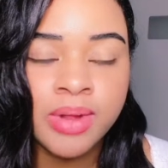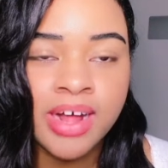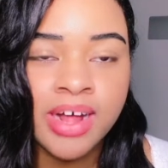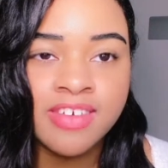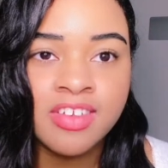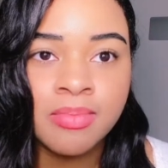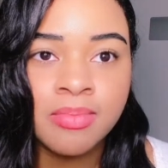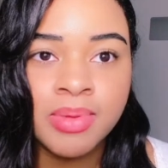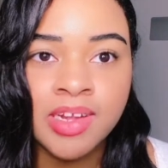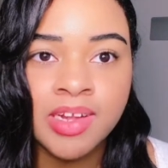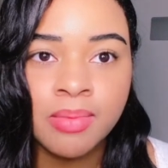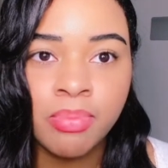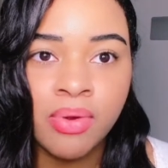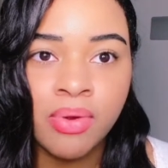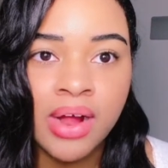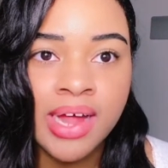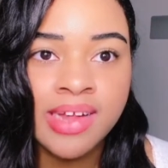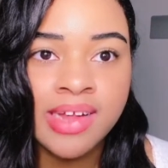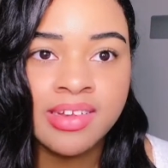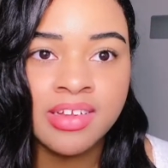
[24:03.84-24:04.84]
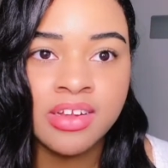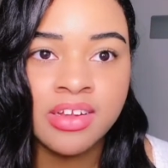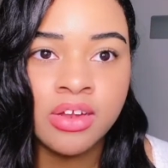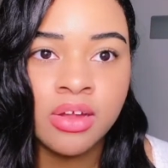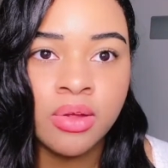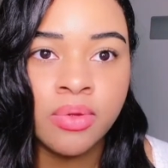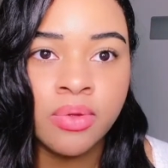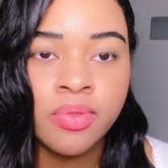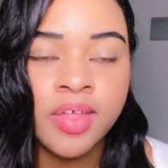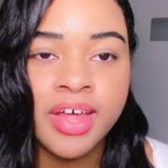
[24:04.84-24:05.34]
actually be surprised to
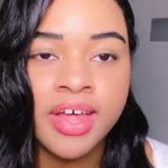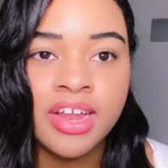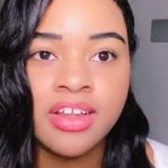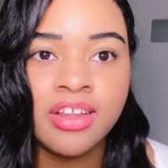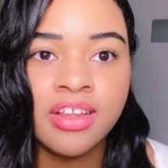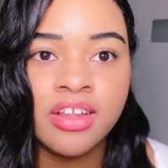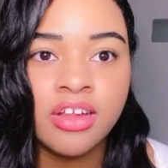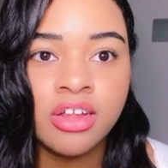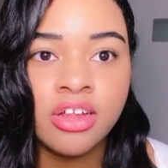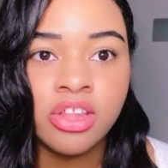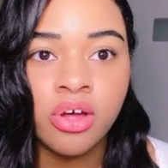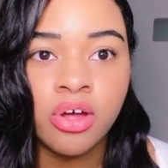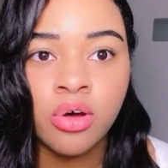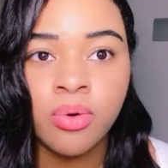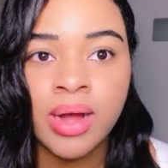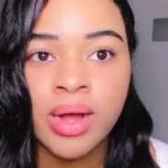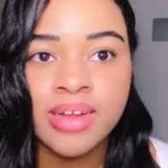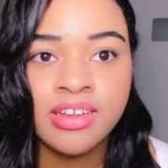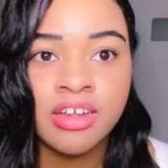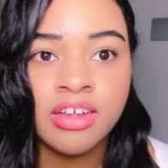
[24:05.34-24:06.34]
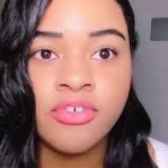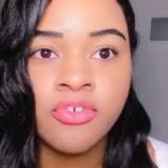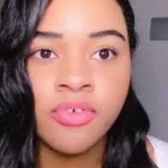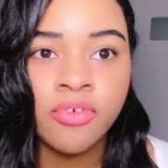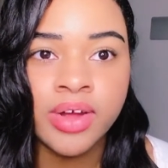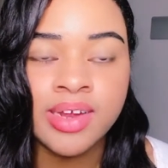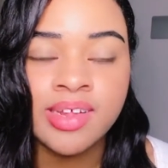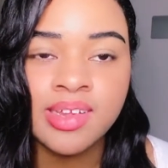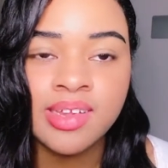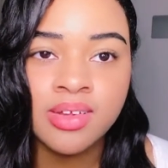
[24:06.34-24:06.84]
know that the whole idea of
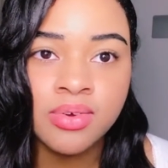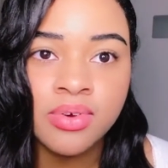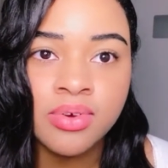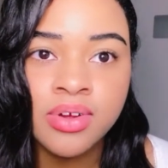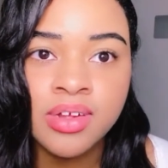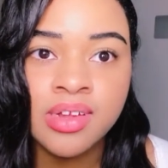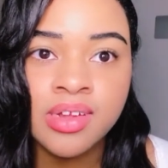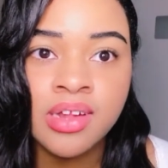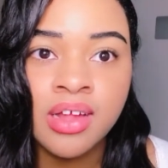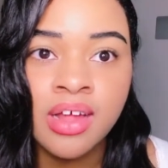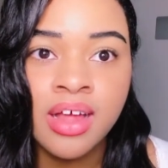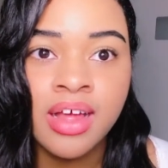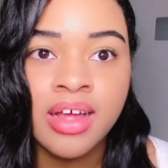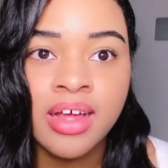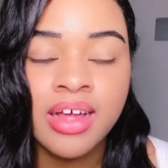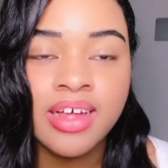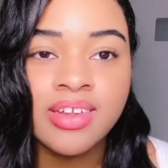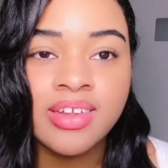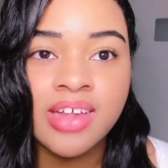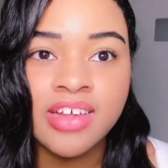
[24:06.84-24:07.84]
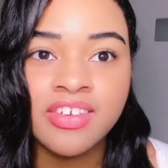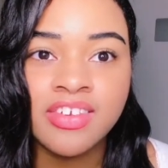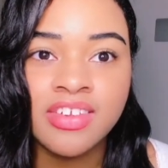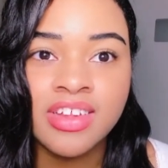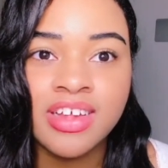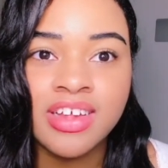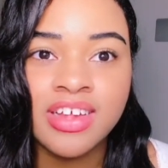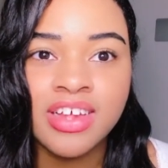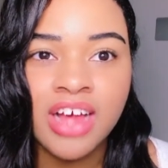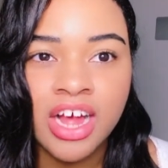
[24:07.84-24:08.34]
credit scores is
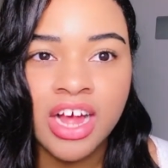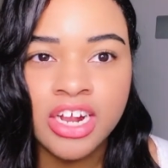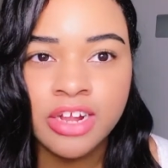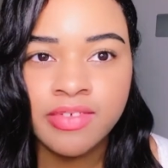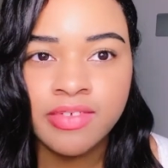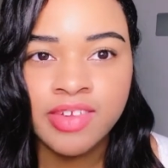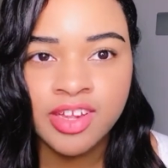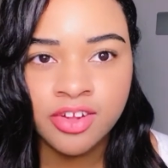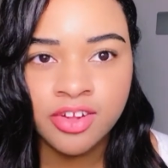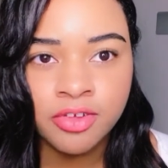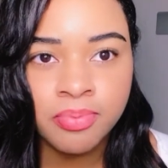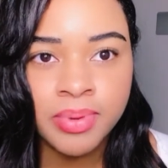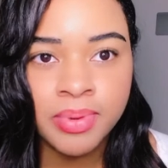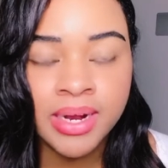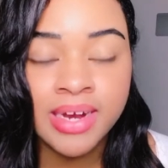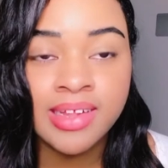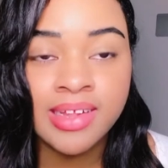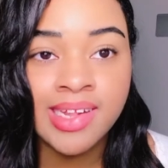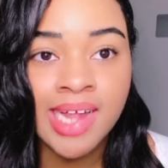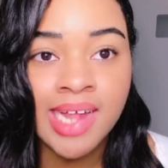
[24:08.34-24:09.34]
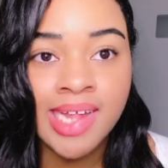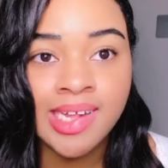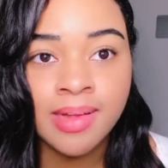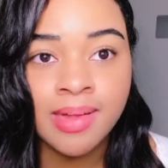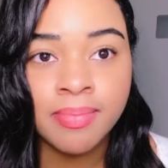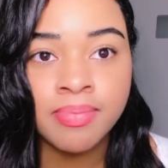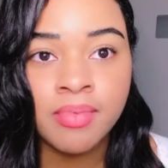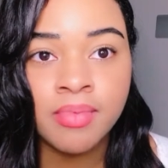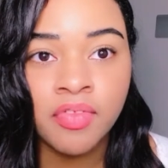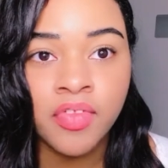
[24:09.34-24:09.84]
actually kind of stupid and is not
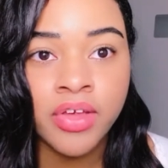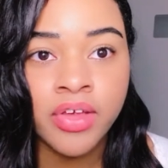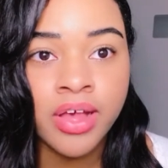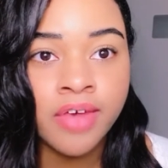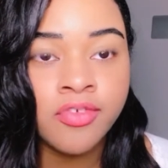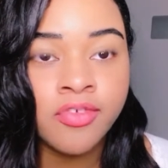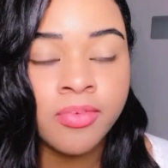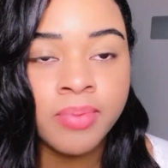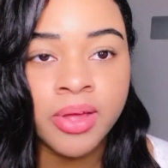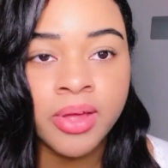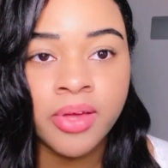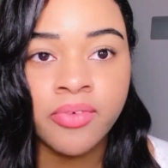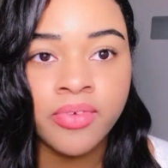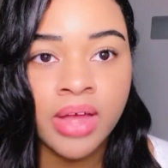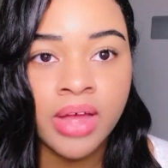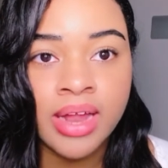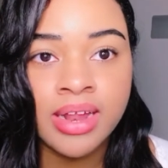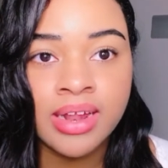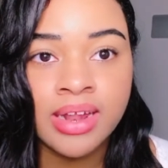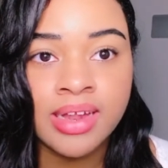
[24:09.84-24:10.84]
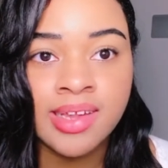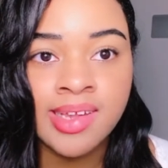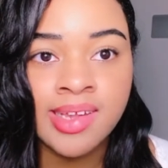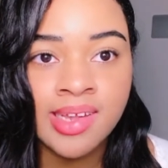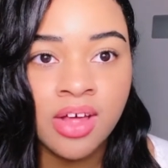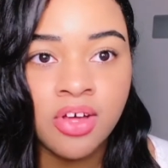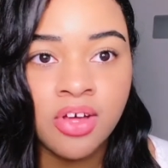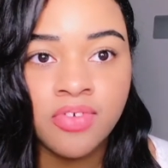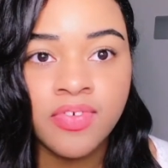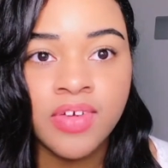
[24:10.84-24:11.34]
something that the government created
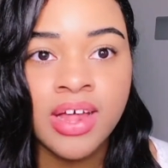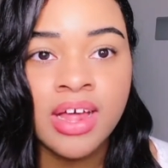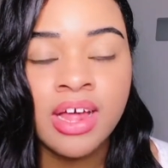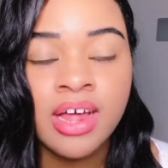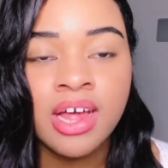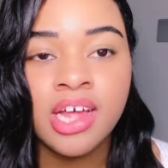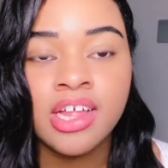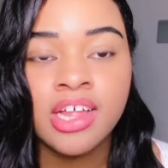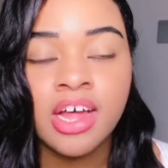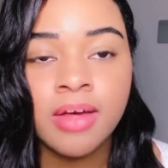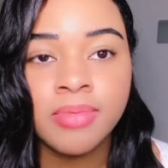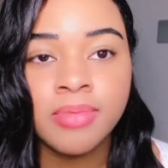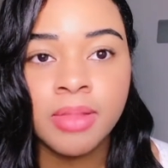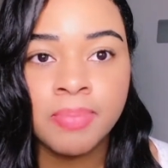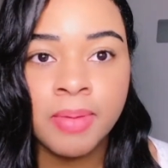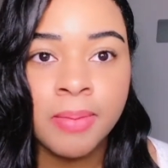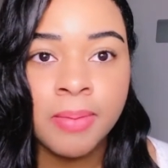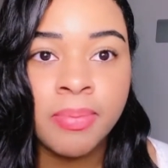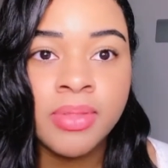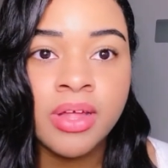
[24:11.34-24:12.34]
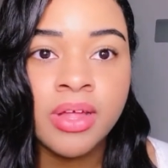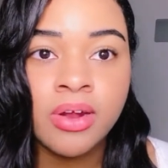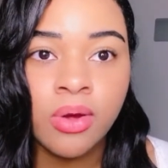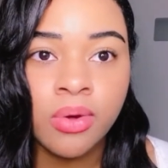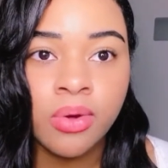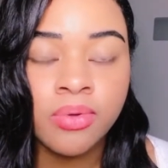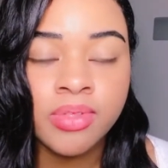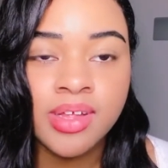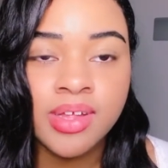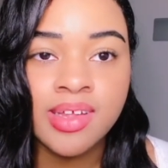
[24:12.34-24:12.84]
itself. The people that
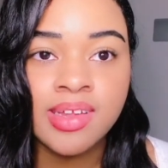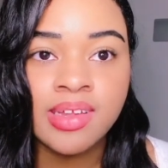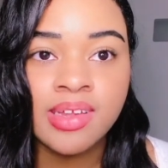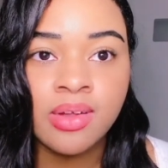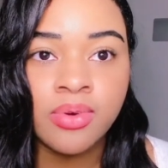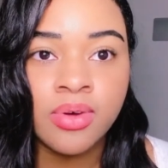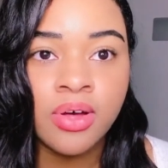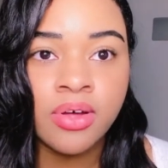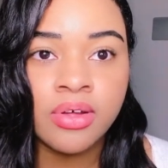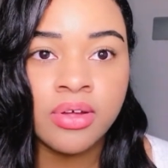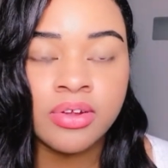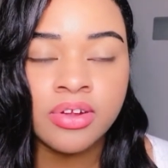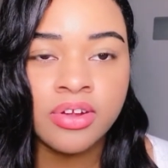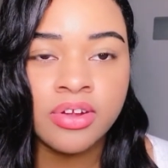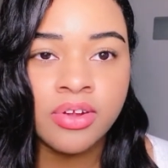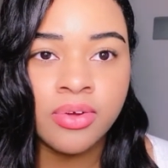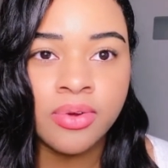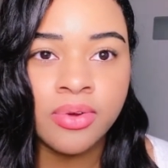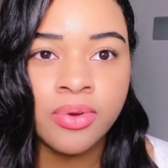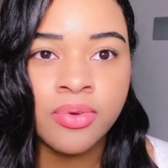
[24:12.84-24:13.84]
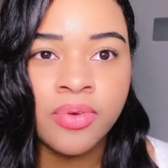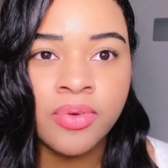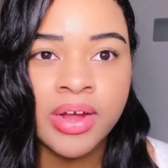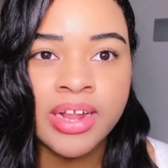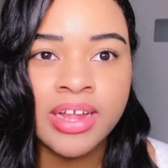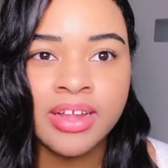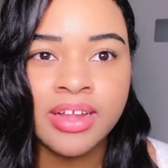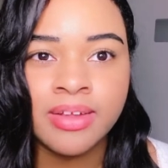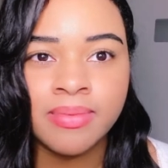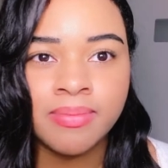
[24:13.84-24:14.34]
own these so-called,
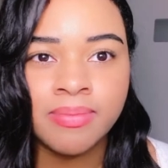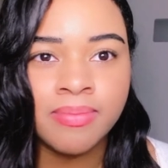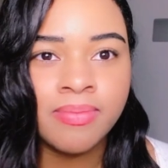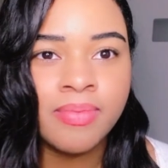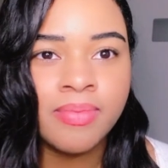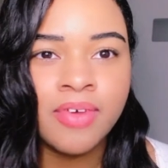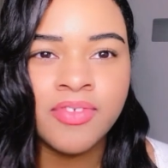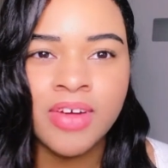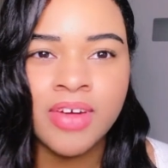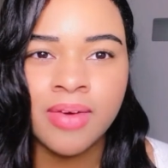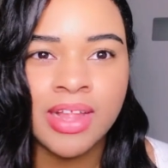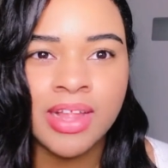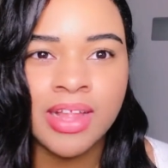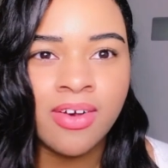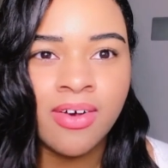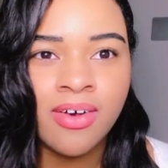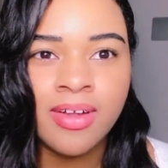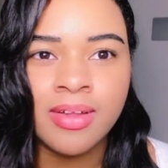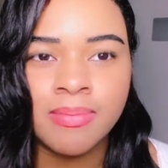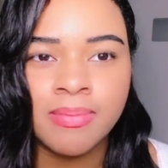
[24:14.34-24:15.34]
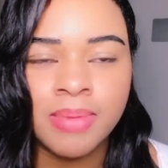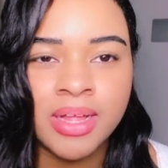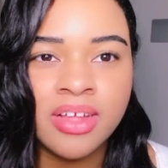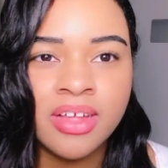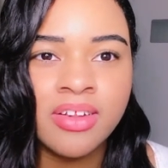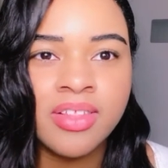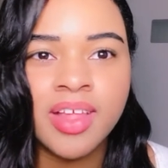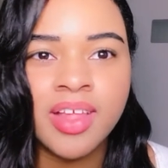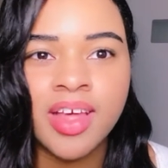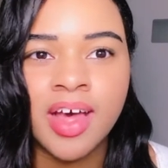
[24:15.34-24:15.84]
credit, I forgot what they call them, but
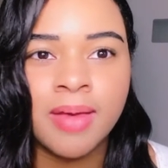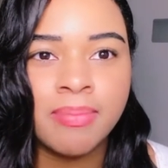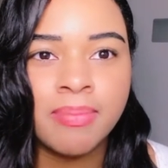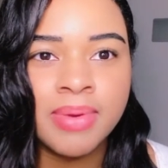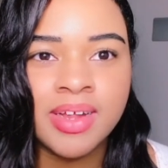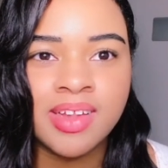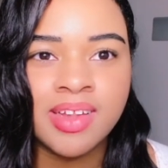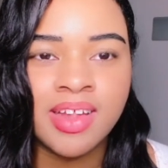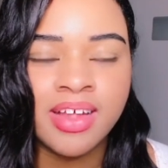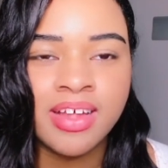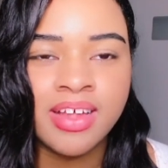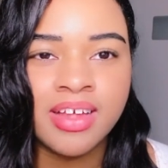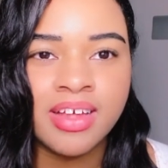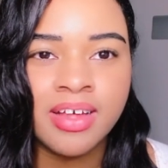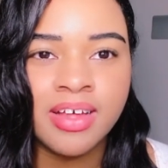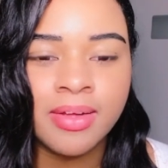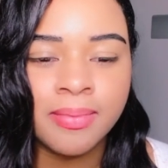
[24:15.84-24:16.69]
the companies like